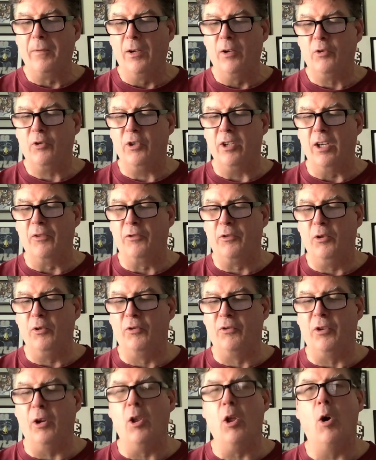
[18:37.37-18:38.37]
she had 2
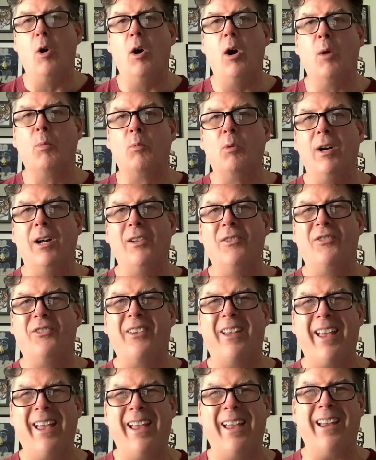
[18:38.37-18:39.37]
solo home
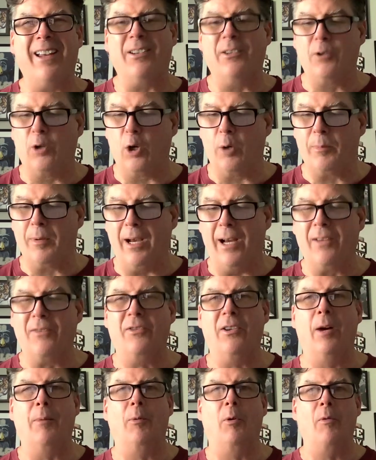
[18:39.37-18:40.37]
runs and an RBI
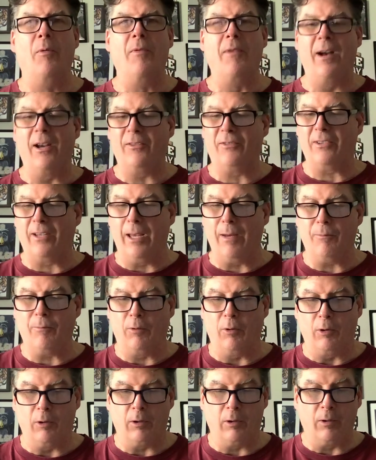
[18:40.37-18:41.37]
double. Nice game
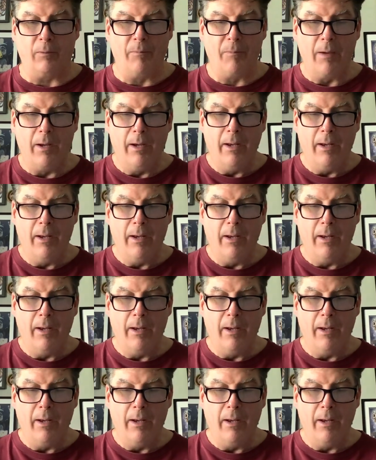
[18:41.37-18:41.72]
for her.